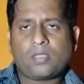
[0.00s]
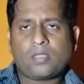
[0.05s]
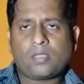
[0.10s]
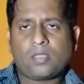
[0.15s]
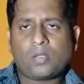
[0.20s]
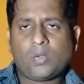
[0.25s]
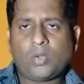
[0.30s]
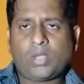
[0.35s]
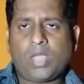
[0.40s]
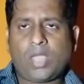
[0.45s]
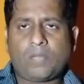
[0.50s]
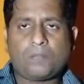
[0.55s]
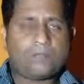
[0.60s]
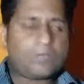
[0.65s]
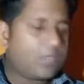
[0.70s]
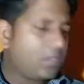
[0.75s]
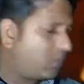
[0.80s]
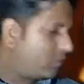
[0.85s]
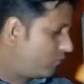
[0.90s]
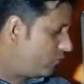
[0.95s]
Okay.
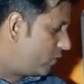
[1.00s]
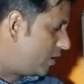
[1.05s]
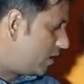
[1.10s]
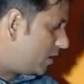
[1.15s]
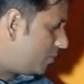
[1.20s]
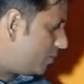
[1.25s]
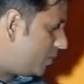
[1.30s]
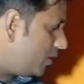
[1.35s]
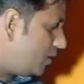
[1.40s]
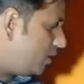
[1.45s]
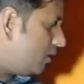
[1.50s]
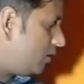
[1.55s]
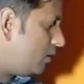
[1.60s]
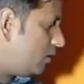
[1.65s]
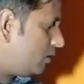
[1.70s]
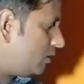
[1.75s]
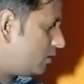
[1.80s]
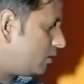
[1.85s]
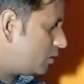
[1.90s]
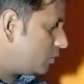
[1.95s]
Whenever
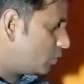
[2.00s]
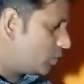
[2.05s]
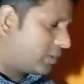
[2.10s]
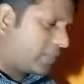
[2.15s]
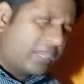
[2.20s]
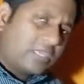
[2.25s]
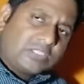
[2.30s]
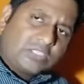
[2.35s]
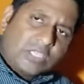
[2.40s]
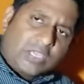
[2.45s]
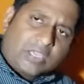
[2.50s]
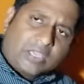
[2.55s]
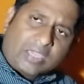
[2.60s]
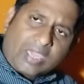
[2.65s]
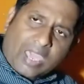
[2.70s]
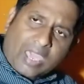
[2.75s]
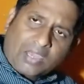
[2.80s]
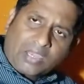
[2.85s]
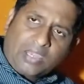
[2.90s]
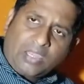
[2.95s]
you get a
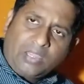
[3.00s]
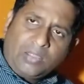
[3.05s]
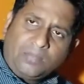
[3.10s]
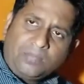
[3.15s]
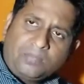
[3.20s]
carry